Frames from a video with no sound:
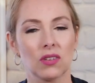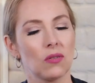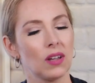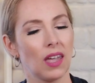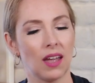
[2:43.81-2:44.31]

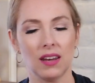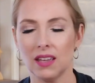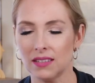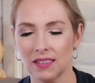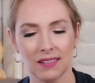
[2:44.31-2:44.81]
So again,
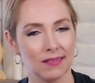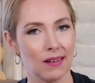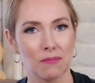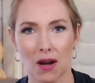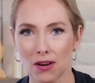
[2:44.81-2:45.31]
in
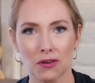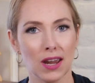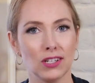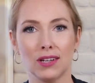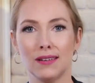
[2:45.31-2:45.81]

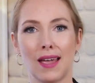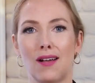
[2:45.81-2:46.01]
moderation,